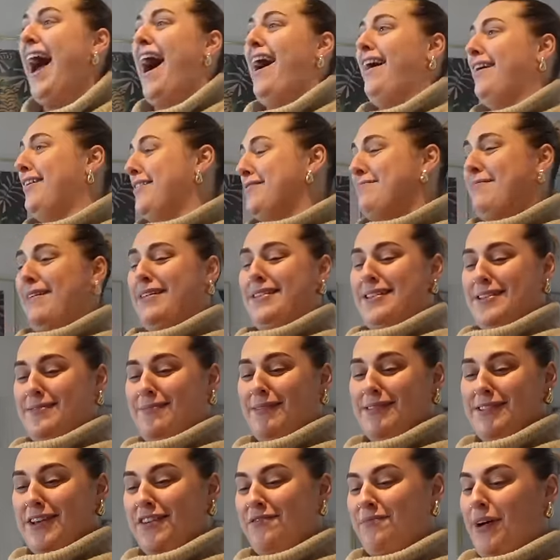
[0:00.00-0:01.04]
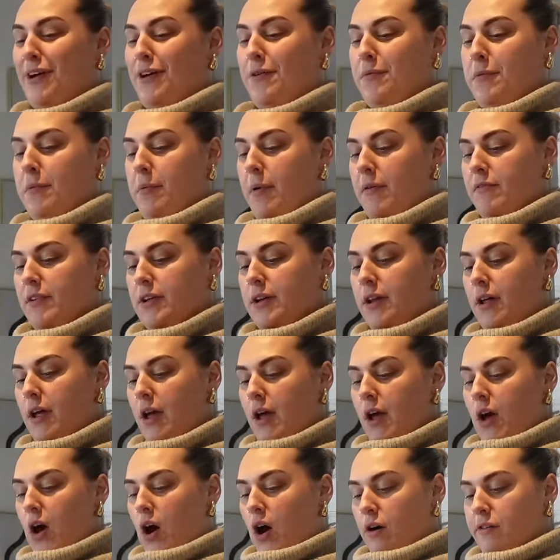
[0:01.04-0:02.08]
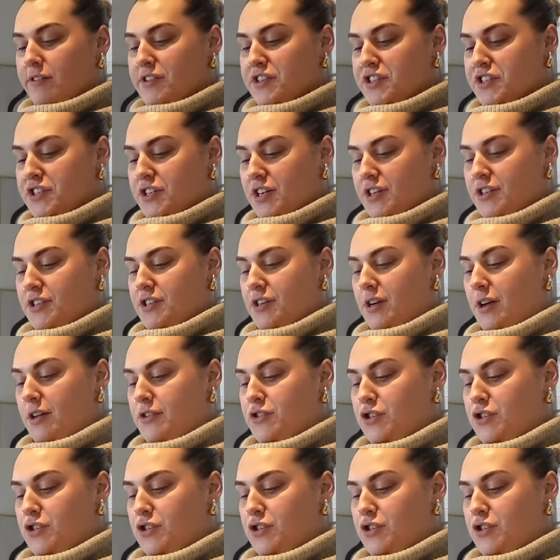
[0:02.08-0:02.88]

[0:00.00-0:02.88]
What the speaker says: I could have made this myself, but I couldn't be bothered. Orange, ginger,